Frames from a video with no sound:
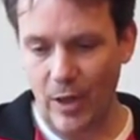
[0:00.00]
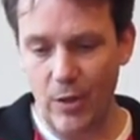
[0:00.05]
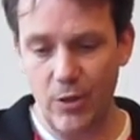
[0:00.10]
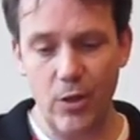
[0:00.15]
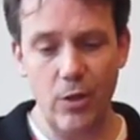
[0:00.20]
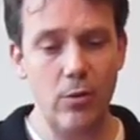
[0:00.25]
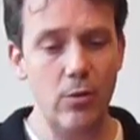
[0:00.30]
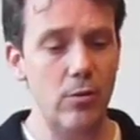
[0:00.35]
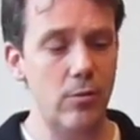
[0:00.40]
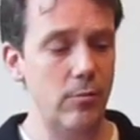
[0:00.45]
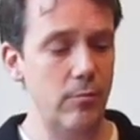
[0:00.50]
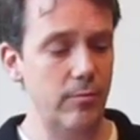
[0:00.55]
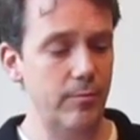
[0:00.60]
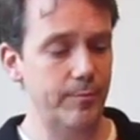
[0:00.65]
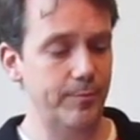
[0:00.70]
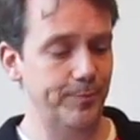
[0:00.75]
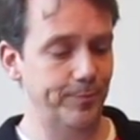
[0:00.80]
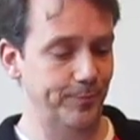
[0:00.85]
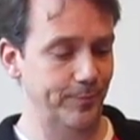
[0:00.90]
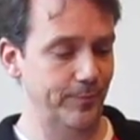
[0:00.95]
So
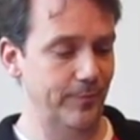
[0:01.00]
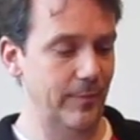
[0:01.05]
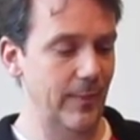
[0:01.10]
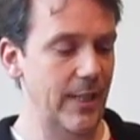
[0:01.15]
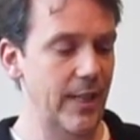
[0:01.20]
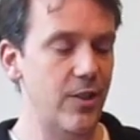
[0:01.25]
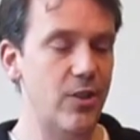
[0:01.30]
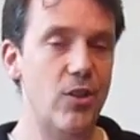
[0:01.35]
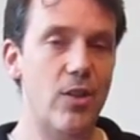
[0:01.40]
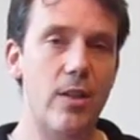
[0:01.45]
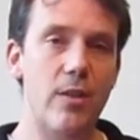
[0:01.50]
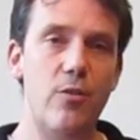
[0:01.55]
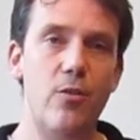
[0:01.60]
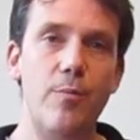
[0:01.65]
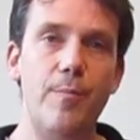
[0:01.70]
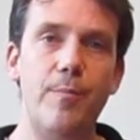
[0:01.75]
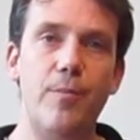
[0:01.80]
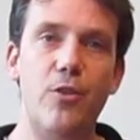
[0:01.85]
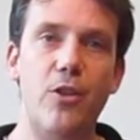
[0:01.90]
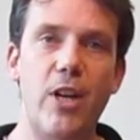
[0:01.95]
let's start to
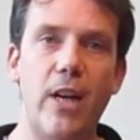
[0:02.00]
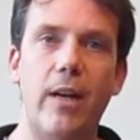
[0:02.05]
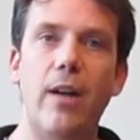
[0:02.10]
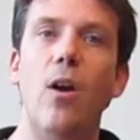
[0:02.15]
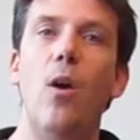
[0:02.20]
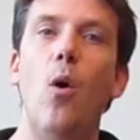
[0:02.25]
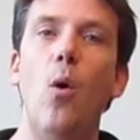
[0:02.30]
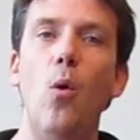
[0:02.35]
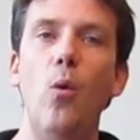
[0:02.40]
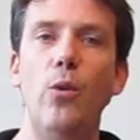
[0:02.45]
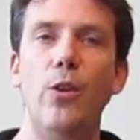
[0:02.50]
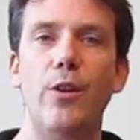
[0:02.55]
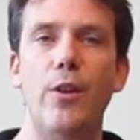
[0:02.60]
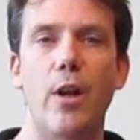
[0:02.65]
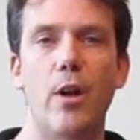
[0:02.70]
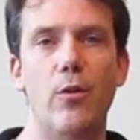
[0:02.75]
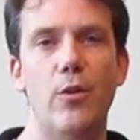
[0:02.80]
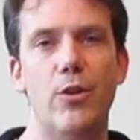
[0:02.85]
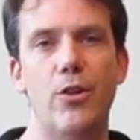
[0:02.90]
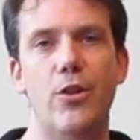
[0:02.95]
check all the
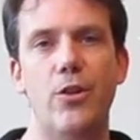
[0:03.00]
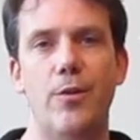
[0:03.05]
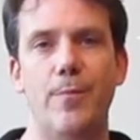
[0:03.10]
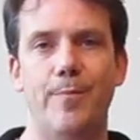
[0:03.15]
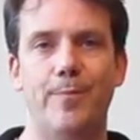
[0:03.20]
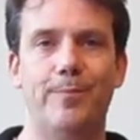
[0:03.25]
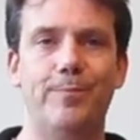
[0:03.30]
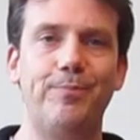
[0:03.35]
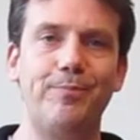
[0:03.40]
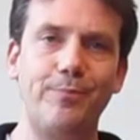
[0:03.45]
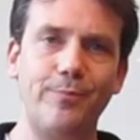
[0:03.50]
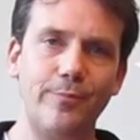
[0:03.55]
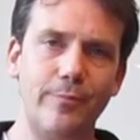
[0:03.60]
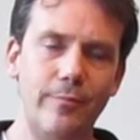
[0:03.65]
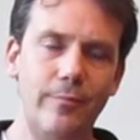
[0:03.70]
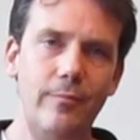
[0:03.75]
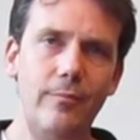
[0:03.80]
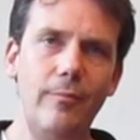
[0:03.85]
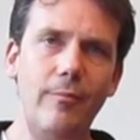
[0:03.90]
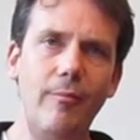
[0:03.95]
notes.
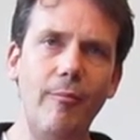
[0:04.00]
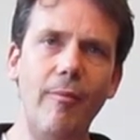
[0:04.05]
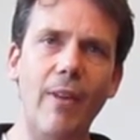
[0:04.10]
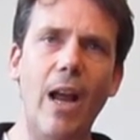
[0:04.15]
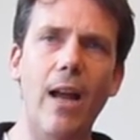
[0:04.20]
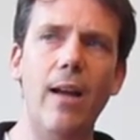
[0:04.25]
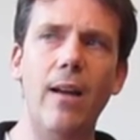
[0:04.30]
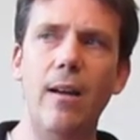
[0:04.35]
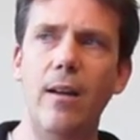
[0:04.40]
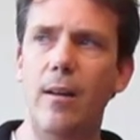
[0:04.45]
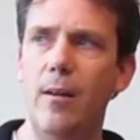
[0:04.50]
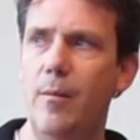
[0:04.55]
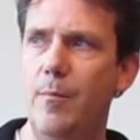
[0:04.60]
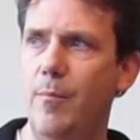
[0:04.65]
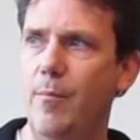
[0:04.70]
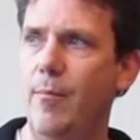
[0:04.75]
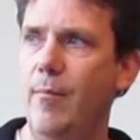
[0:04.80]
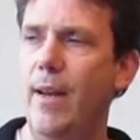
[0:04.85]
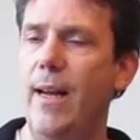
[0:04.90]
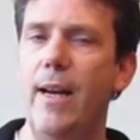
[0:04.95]

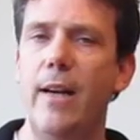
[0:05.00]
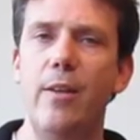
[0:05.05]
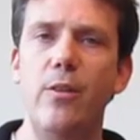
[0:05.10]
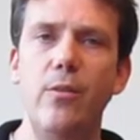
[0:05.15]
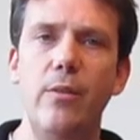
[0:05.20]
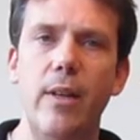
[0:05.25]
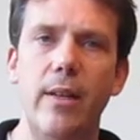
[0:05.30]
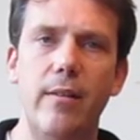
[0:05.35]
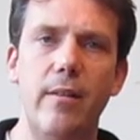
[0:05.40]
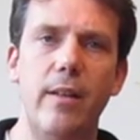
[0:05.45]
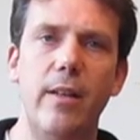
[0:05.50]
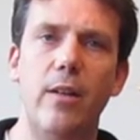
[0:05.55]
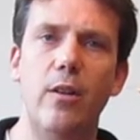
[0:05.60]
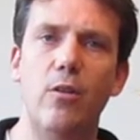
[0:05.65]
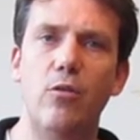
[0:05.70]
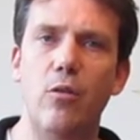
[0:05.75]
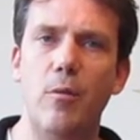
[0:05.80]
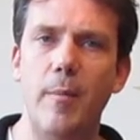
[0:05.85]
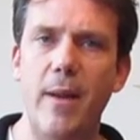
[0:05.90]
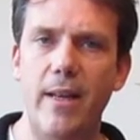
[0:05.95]
And I do that in a
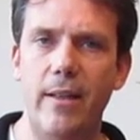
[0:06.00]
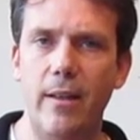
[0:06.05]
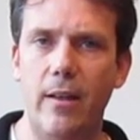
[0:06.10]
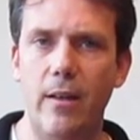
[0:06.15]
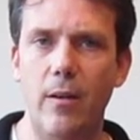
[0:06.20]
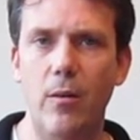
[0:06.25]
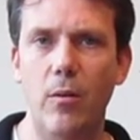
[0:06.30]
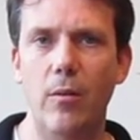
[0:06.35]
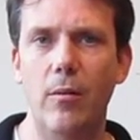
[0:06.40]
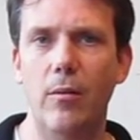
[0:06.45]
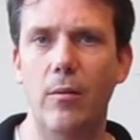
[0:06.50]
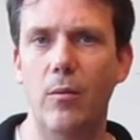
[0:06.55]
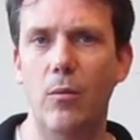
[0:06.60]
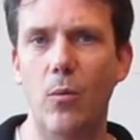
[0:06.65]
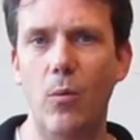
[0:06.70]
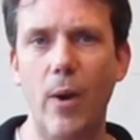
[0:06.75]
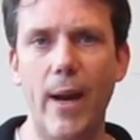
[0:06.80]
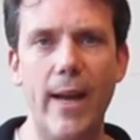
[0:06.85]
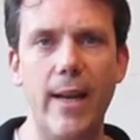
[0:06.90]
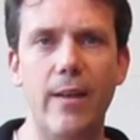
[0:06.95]
chromatic
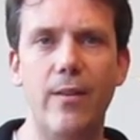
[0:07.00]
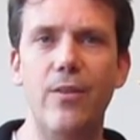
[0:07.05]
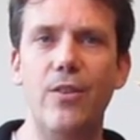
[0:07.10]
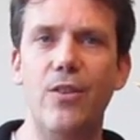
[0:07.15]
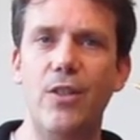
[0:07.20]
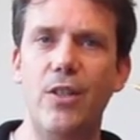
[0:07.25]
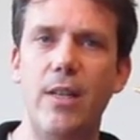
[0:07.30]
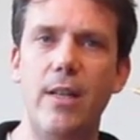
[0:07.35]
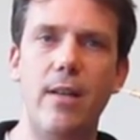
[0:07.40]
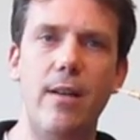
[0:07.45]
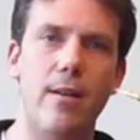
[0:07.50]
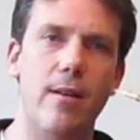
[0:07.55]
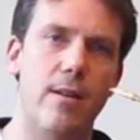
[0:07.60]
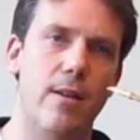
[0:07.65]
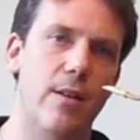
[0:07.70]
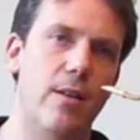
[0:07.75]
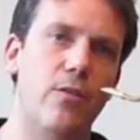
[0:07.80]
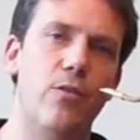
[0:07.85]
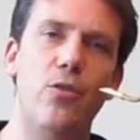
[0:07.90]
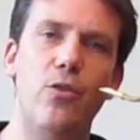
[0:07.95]
way to
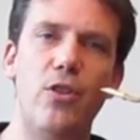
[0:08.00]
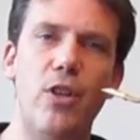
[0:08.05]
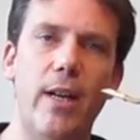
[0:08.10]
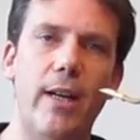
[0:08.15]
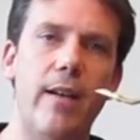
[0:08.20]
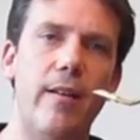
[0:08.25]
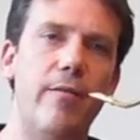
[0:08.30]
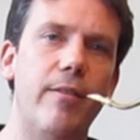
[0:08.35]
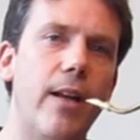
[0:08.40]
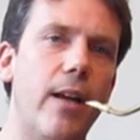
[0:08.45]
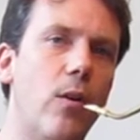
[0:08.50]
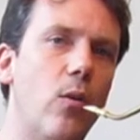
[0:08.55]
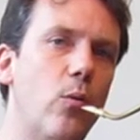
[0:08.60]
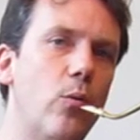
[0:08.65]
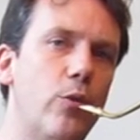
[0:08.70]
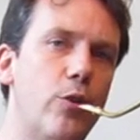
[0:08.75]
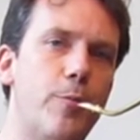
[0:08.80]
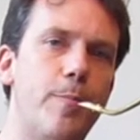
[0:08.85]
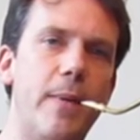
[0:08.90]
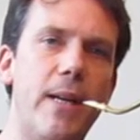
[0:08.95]
check if they
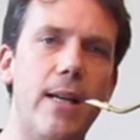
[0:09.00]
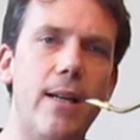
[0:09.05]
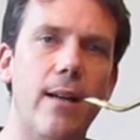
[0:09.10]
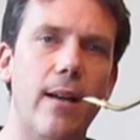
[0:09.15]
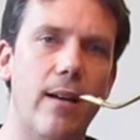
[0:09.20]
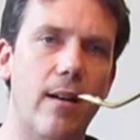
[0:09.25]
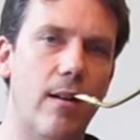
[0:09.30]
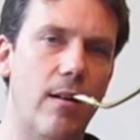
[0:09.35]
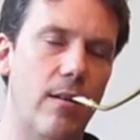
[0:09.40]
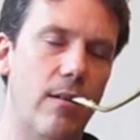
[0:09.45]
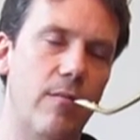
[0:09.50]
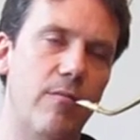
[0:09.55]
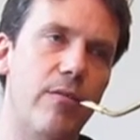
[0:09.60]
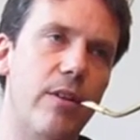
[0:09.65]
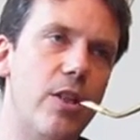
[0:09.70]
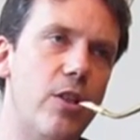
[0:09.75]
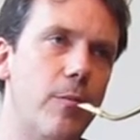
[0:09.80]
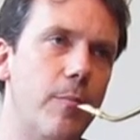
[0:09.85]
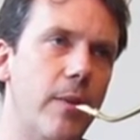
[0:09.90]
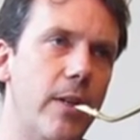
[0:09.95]
all speak and are
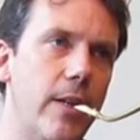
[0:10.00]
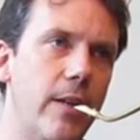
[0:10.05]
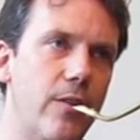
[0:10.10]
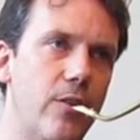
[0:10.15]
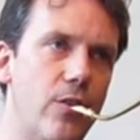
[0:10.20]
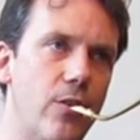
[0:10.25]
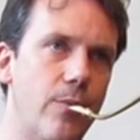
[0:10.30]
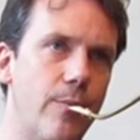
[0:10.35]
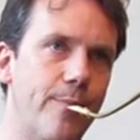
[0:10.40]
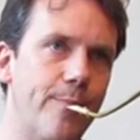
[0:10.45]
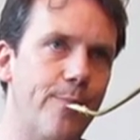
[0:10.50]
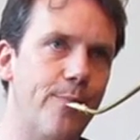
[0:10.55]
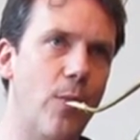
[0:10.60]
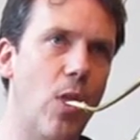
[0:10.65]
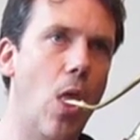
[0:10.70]
reasonably in tune.